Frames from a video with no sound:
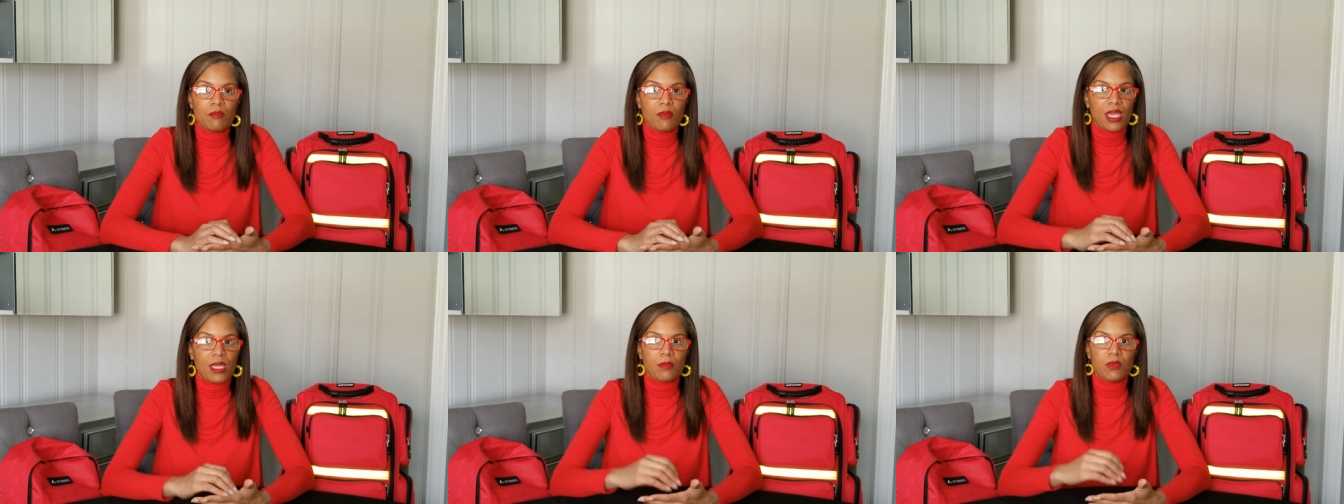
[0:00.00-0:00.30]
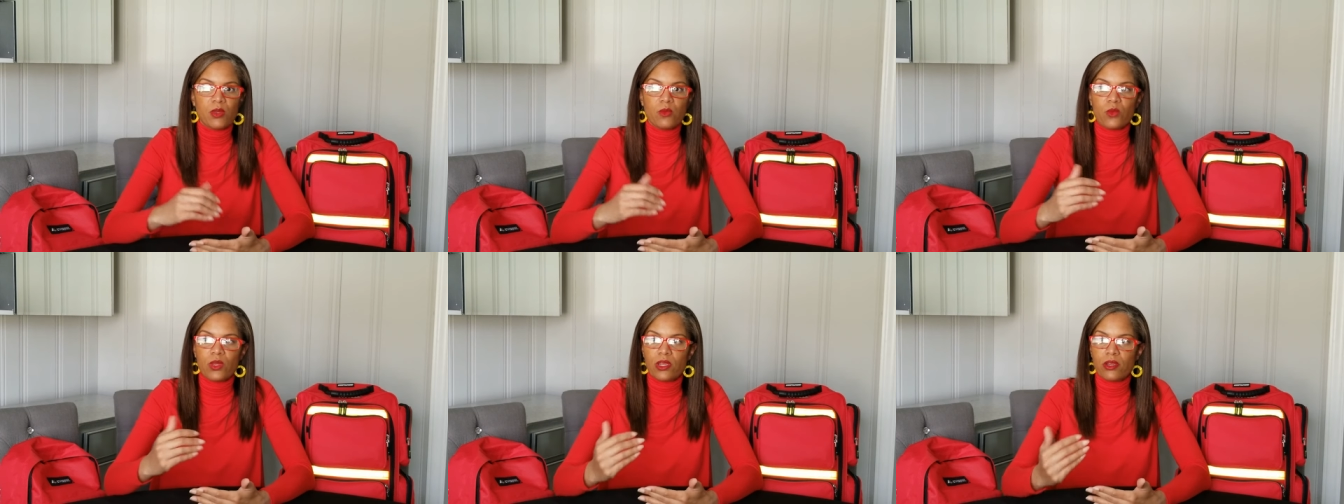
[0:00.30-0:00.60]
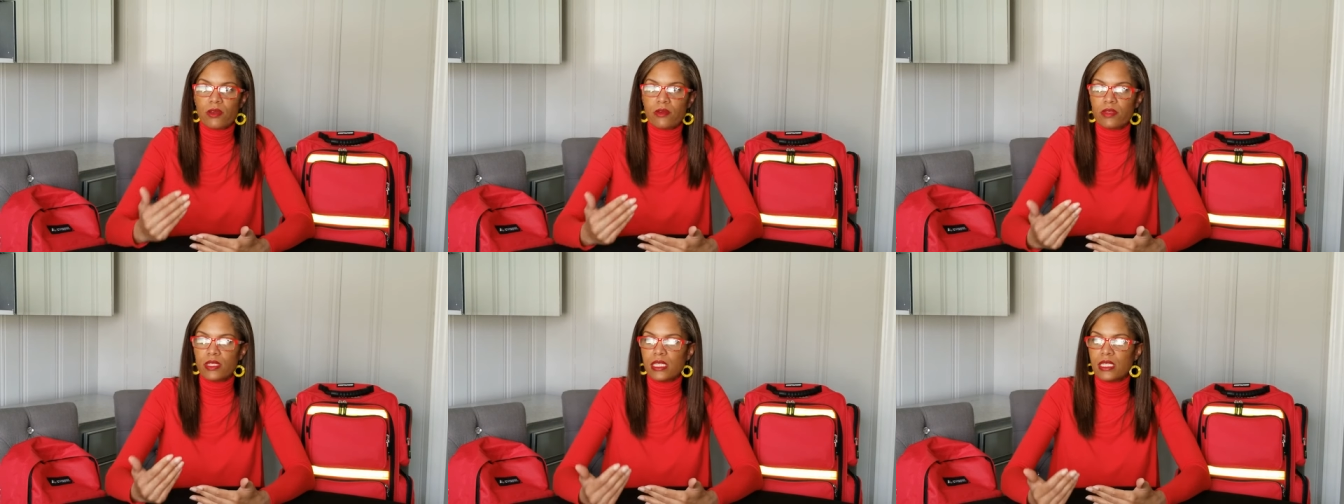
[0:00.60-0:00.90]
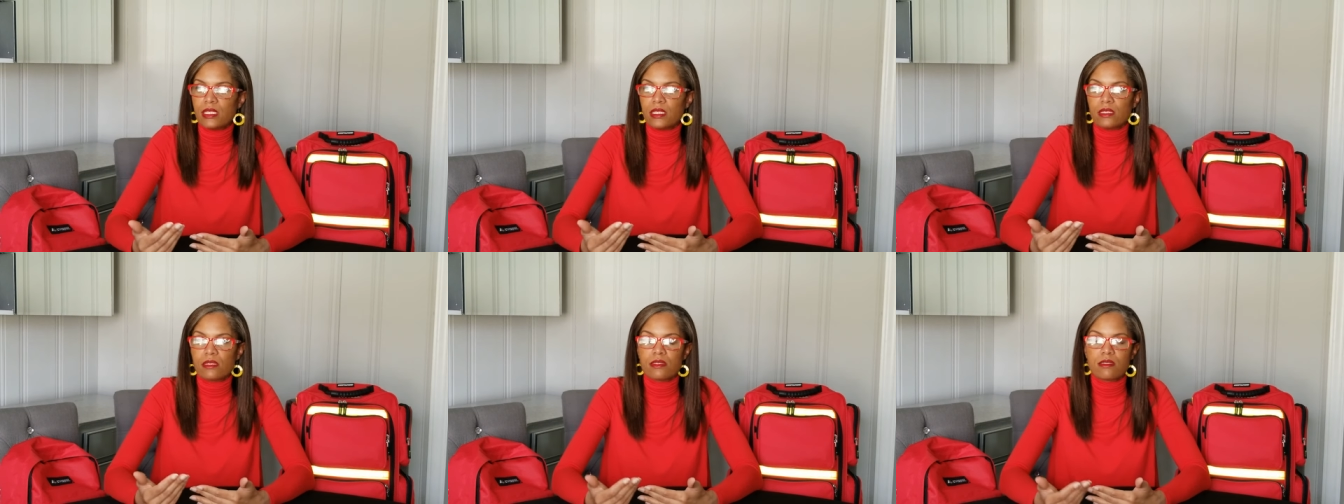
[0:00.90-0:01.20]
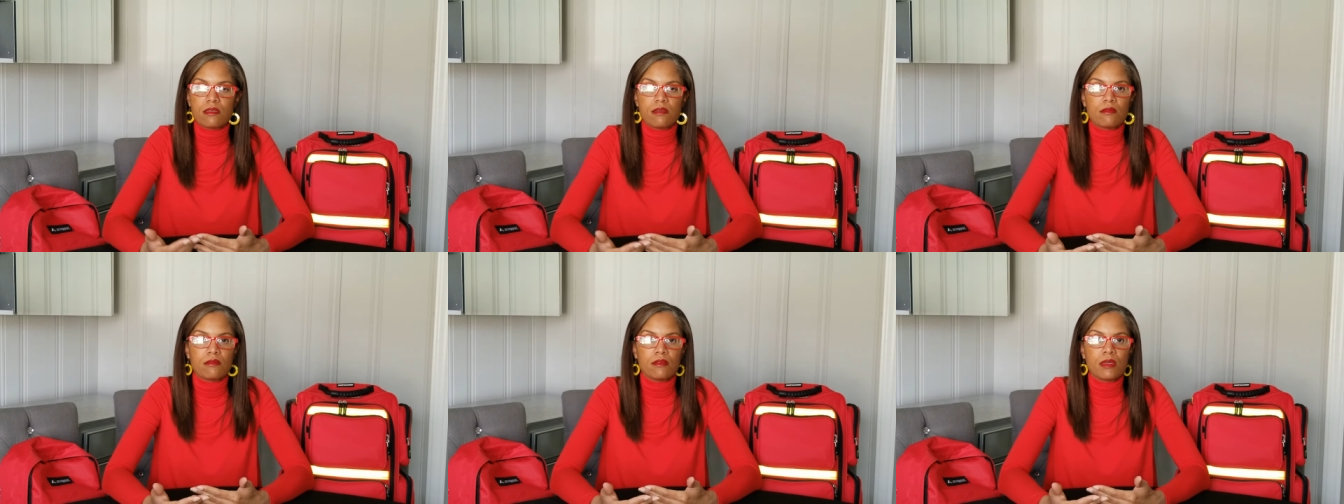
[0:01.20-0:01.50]
Maybe we're needing
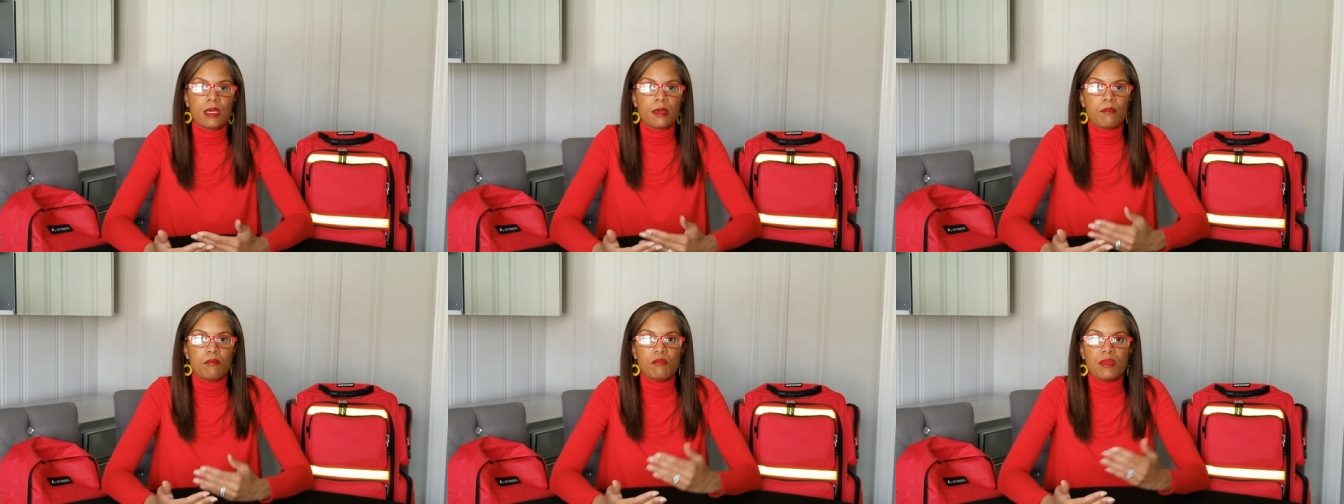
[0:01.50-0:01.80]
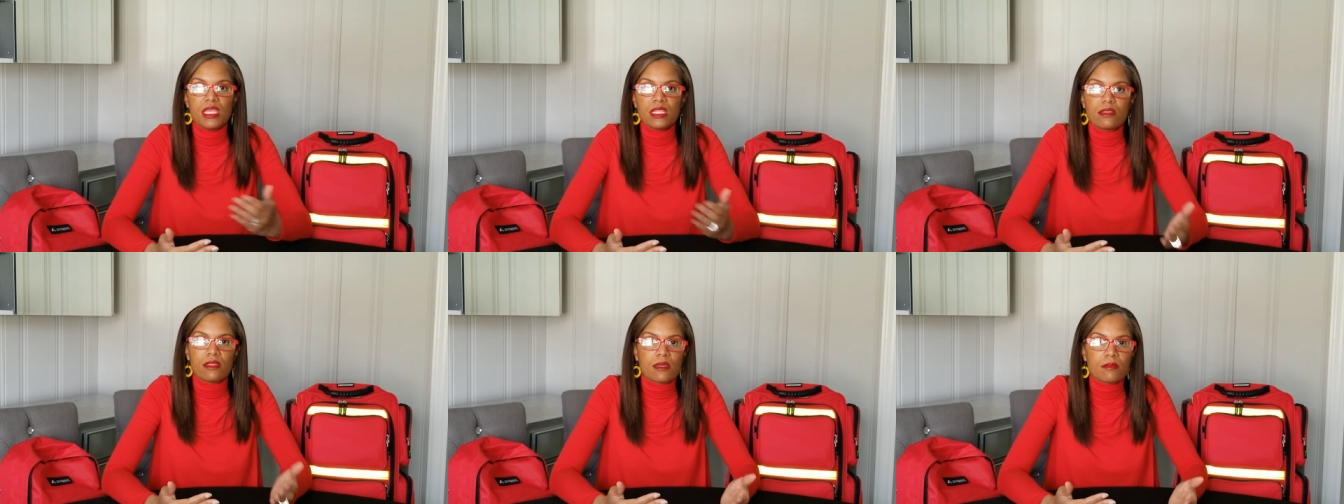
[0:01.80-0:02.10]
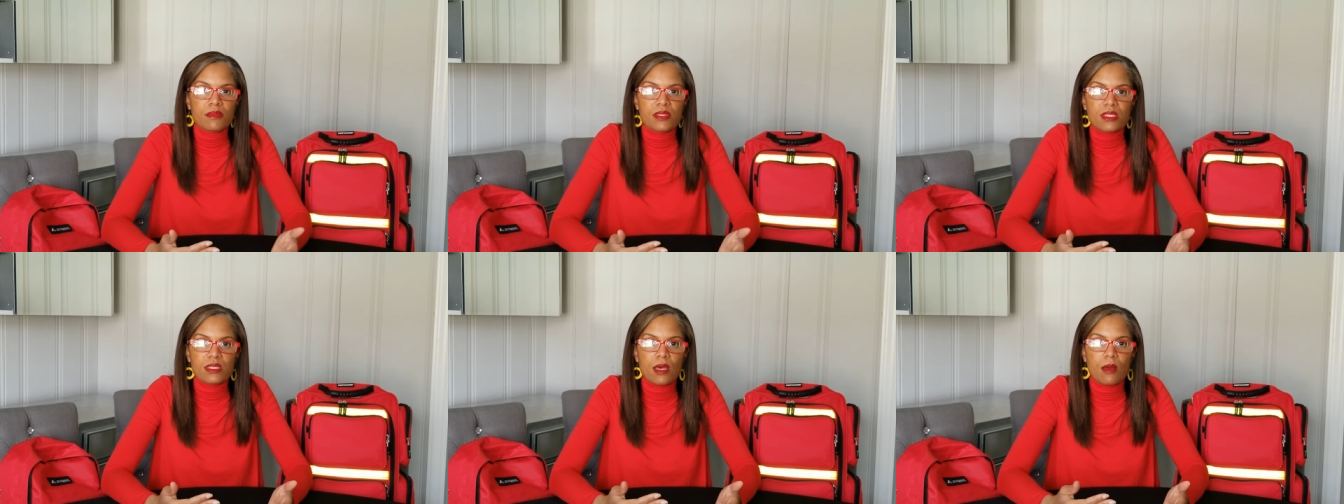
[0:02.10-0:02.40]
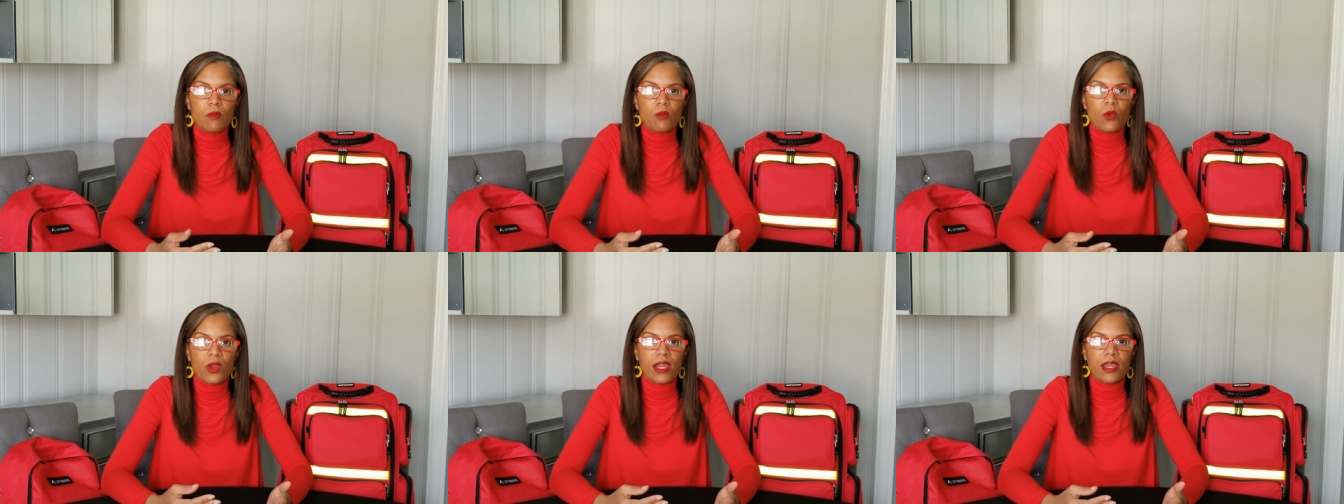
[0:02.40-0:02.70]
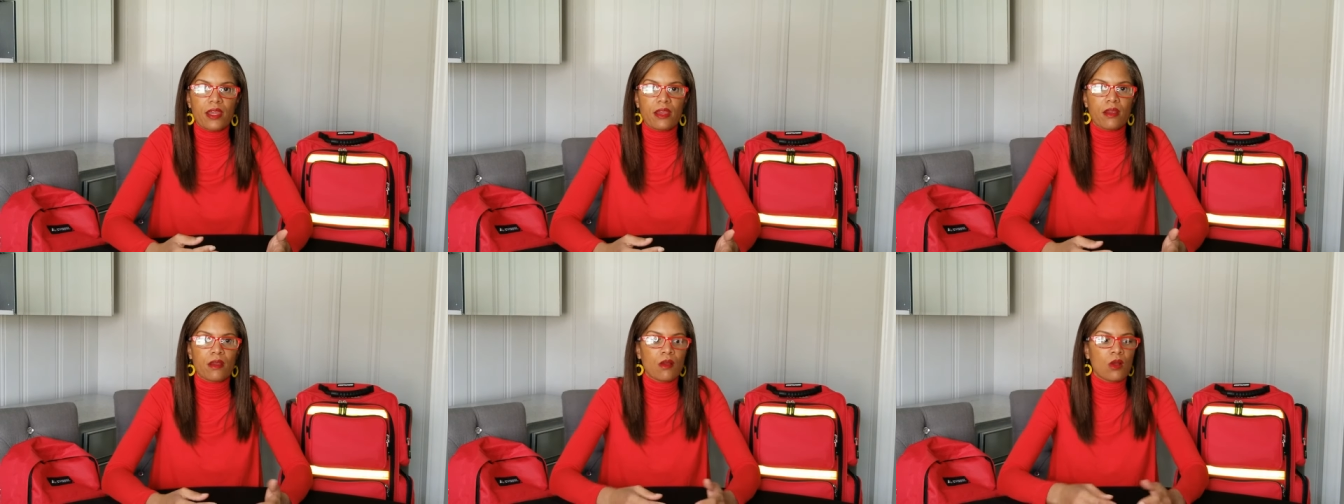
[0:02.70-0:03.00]
to meet them
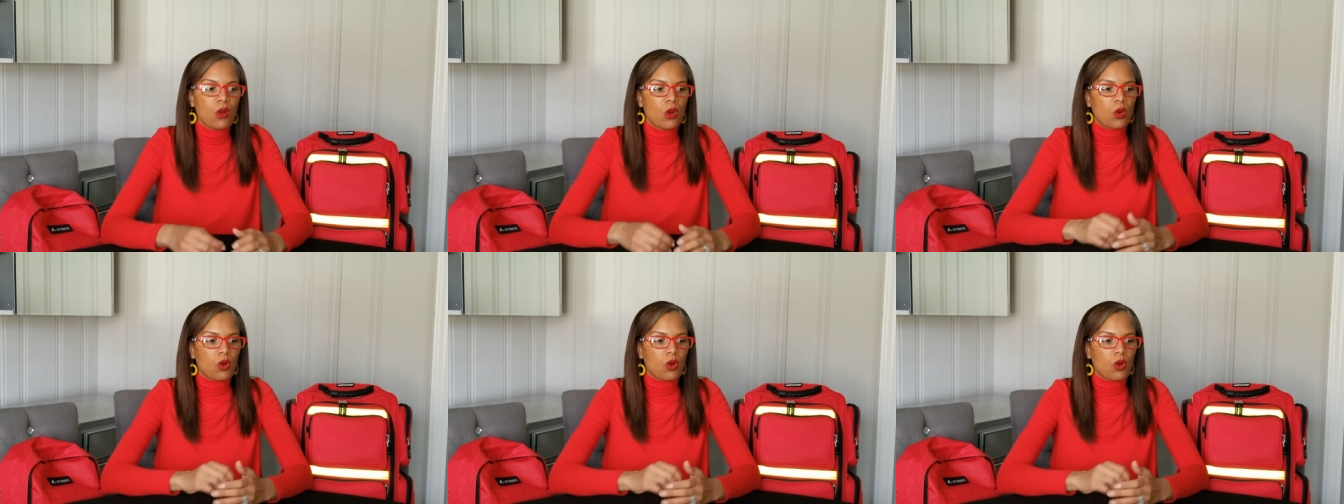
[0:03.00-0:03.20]
somewhere,